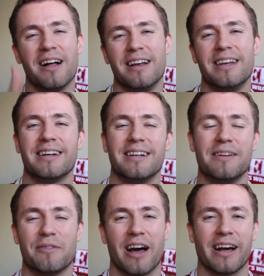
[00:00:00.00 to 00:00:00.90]

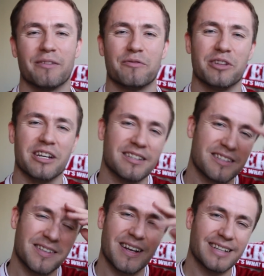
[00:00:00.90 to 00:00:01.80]
Leave a like if you did.
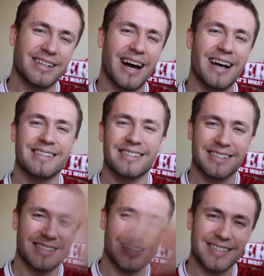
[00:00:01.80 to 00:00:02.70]
See you later, guys.
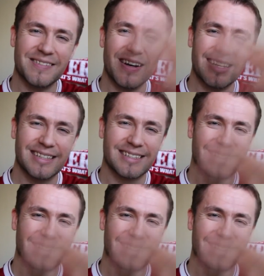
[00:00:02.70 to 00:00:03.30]
Goodbye.